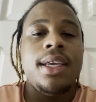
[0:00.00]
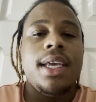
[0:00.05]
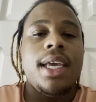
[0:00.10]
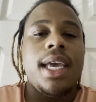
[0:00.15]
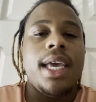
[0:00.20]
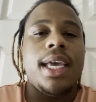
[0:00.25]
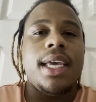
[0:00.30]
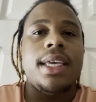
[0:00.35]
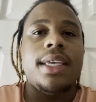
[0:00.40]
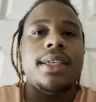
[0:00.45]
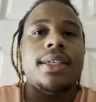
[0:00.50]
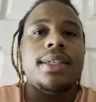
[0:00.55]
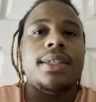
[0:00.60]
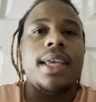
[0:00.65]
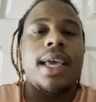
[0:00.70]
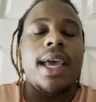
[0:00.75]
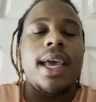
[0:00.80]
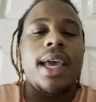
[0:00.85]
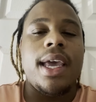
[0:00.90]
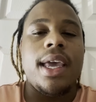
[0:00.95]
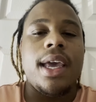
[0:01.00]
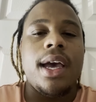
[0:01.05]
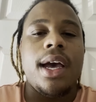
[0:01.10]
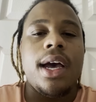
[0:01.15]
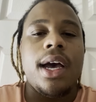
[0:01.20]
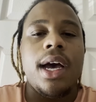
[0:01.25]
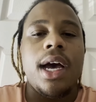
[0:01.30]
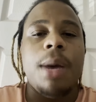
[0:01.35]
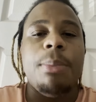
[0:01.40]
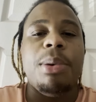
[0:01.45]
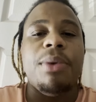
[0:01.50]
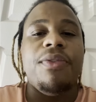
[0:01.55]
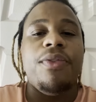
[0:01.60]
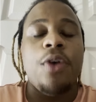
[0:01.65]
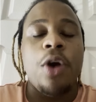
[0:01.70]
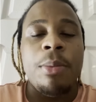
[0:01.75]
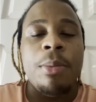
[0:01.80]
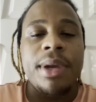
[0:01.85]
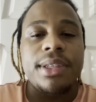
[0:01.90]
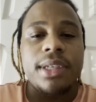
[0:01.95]
is a
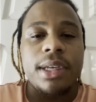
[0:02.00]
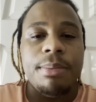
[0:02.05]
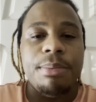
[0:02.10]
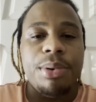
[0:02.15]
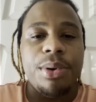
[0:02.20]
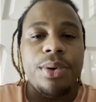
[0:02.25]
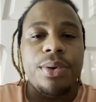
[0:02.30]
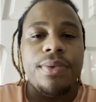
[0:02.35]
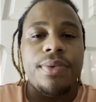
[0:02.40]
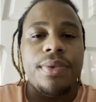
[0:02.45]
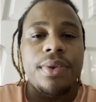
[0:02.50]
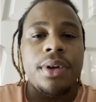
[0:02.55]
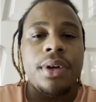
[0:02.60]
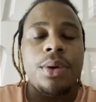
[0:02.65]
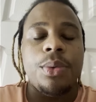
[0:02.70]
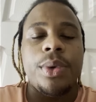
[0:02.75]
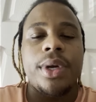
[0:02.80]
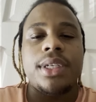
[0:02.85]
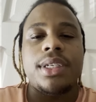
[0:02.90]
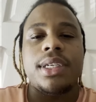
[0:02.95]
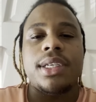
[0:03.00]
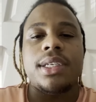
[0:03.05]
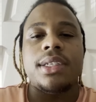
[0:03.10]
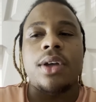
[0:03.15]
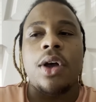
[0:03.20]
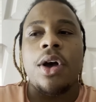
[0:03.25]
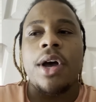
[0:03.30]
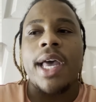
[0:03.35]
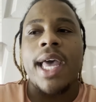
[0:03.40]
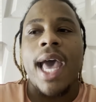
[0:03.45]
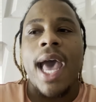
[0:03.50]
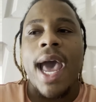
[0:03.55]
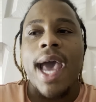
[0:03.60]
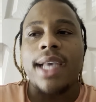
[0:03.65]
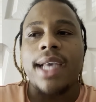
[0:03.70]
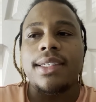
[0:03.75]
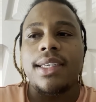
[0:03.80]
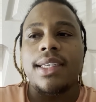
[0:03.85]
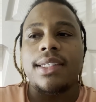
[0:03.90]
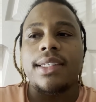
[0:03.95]
performance improver, which is it
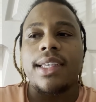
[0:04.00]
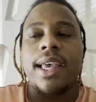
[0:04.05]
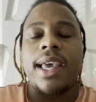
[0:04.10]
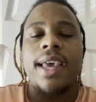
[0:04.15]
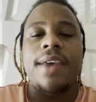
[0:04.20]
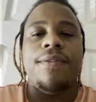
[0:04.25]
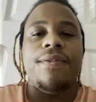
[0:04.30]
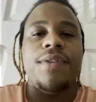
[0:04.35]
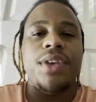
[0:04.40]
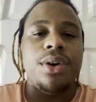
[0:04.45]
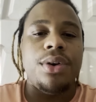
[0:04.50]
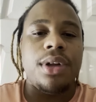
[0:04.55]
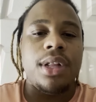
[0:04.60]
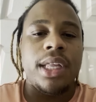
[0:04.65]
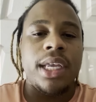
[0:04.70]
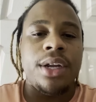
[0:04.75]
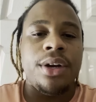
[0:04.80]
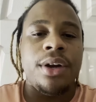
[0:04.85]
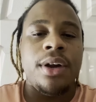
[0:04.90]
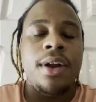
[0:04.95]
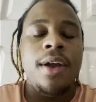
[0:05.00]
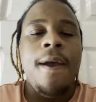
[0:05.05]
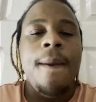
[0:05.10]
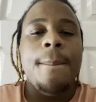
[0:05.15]
acts as a fuel cleaner,